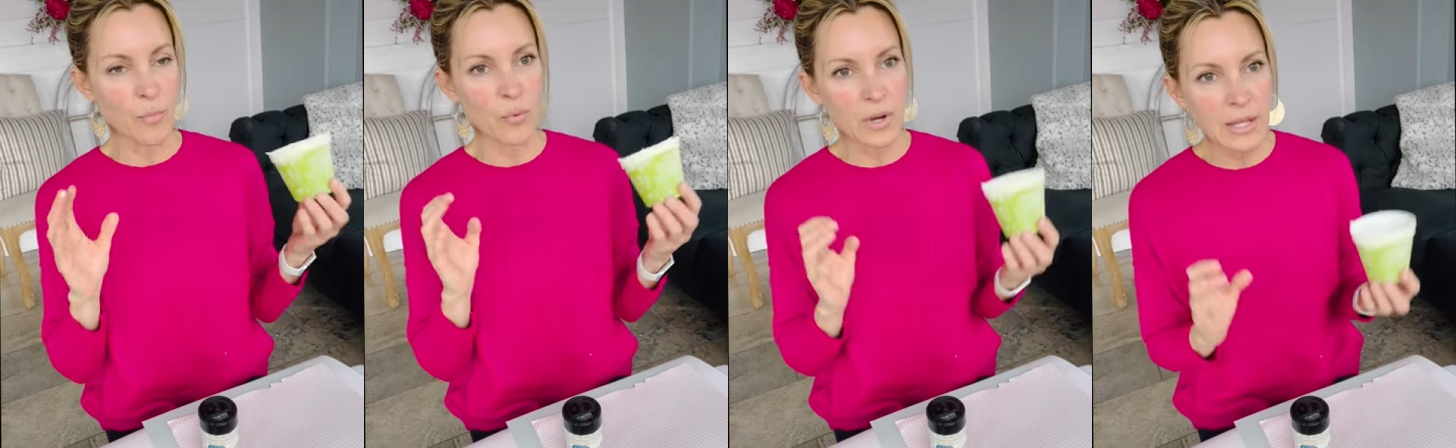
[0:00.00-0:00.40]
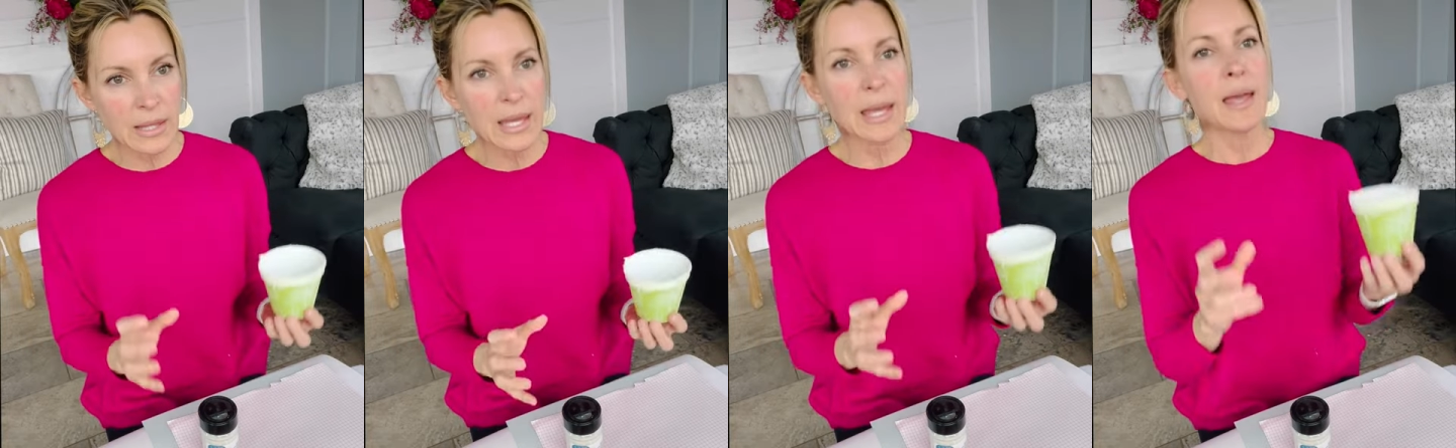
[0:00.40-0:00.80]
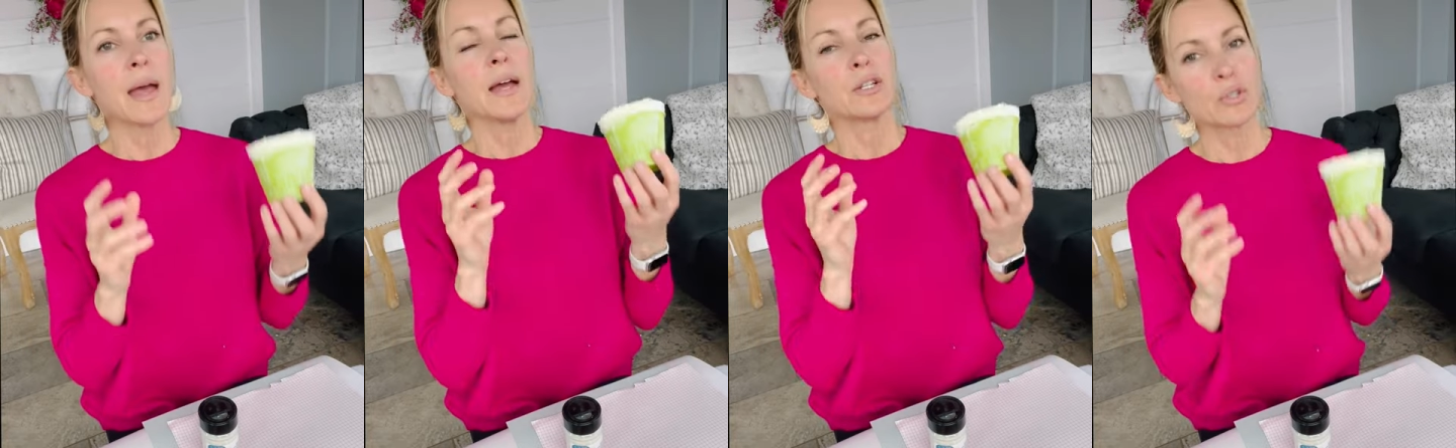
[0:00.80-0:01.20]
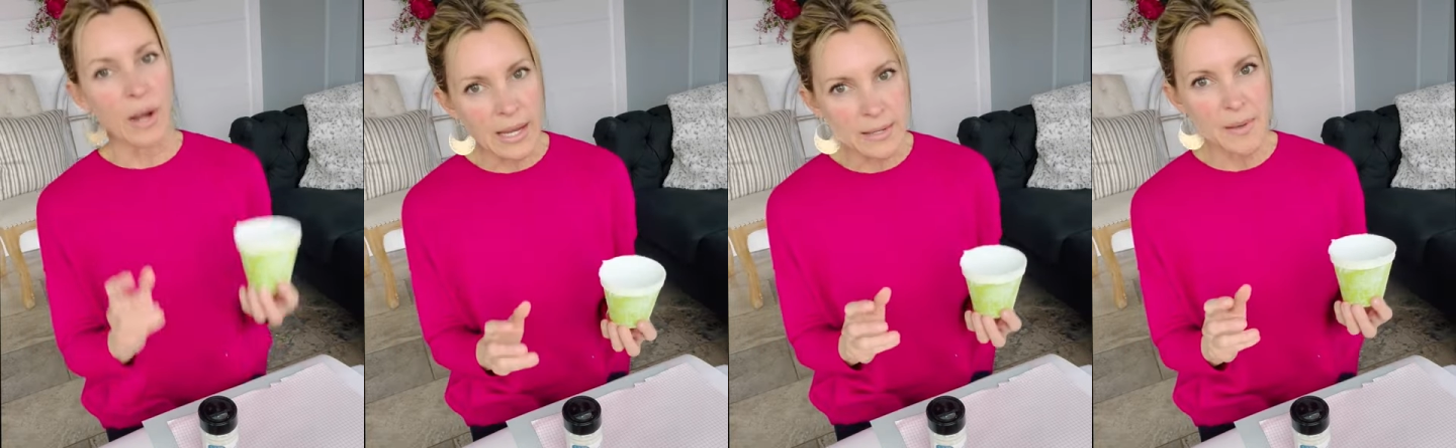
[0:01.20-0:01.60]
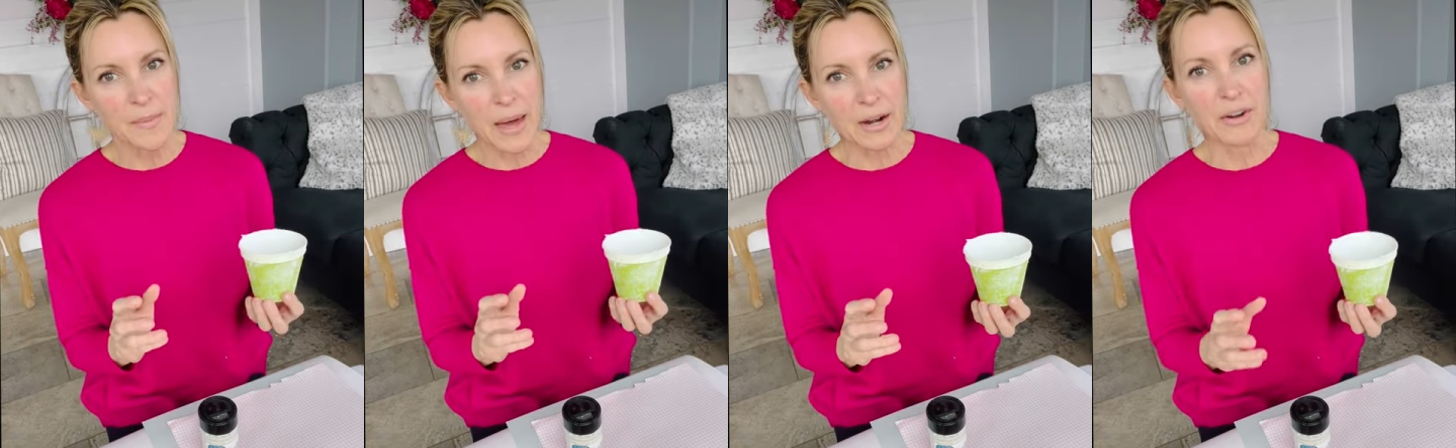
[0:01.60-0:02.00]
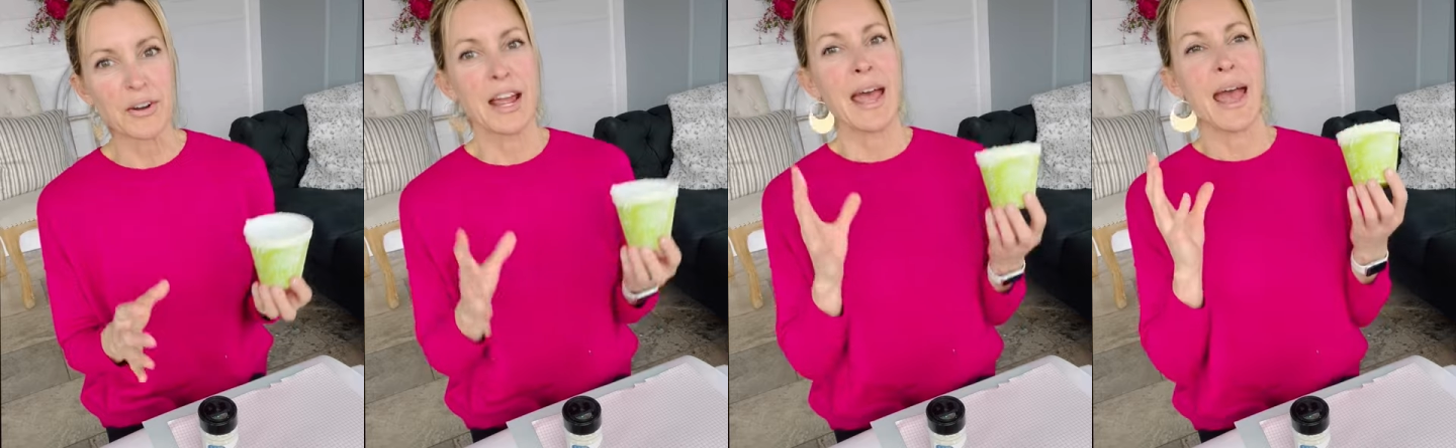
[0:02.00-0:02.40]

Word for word: really trying to be better.